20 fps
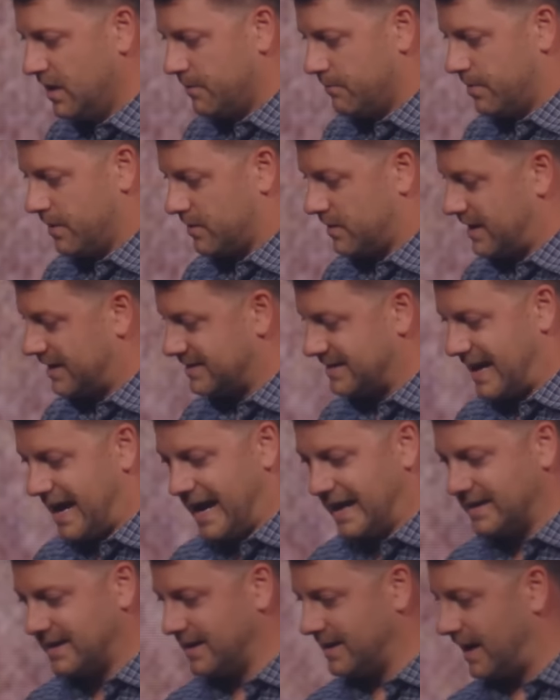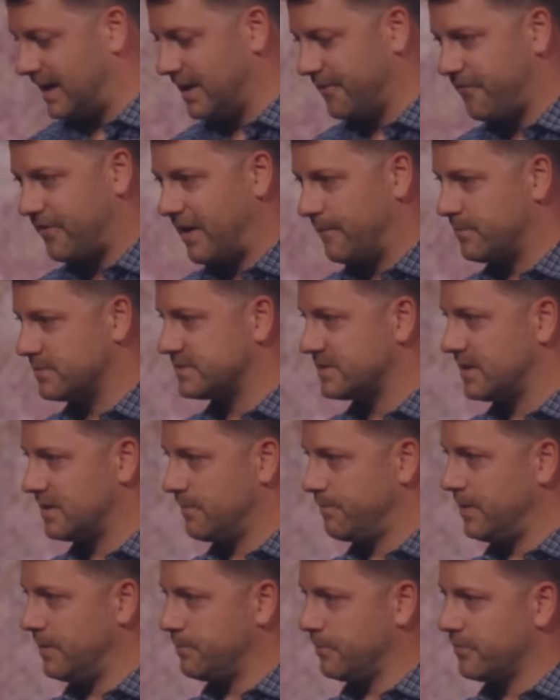but like 90, 95% of the
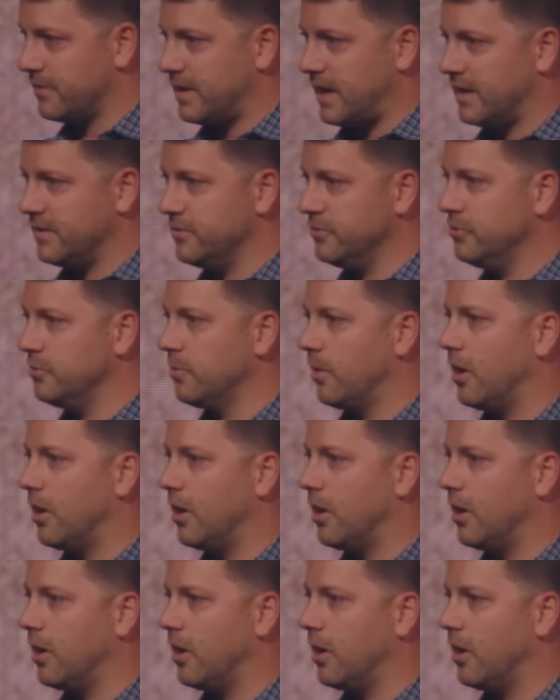people that I knew,